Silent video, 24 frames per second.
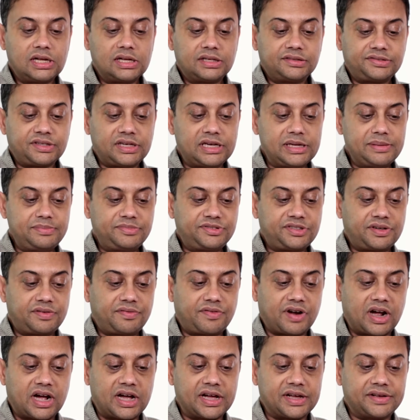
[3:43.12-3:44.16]
Salim
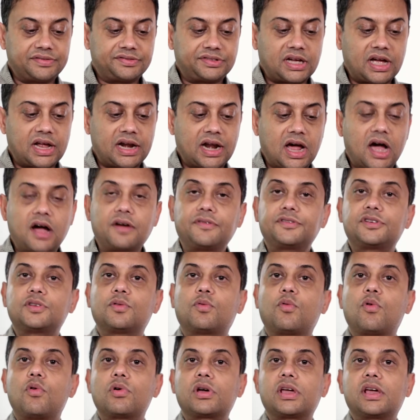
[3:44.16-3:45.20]
survives, and after
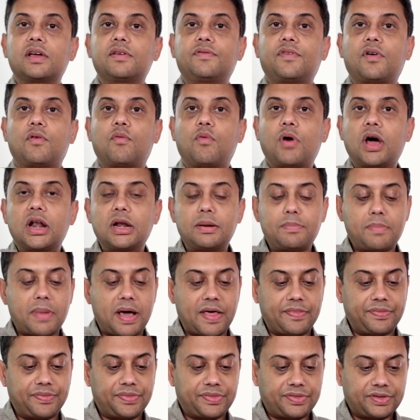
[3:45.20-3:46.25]
walking for one
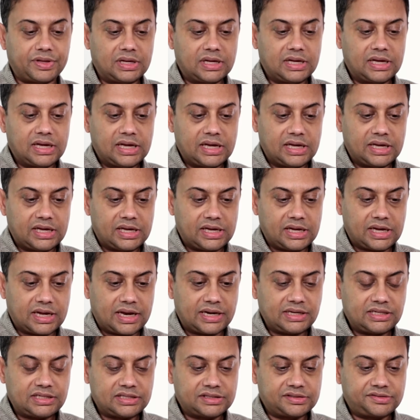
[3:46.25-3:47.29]
month, he
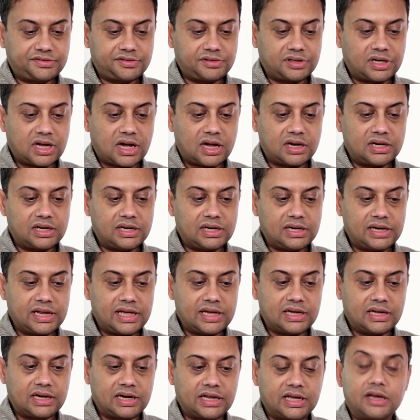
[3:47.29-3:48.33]
enters Sudan
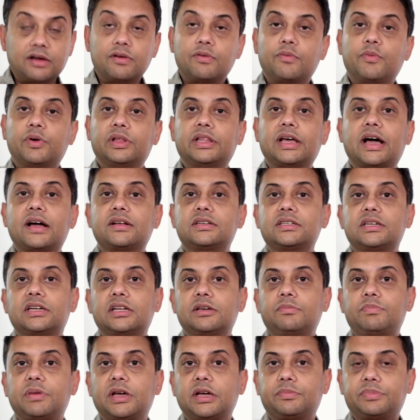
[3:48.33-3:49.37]
illegally without any
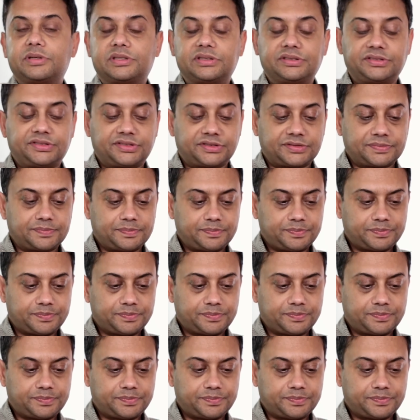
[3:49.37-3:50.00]
papers.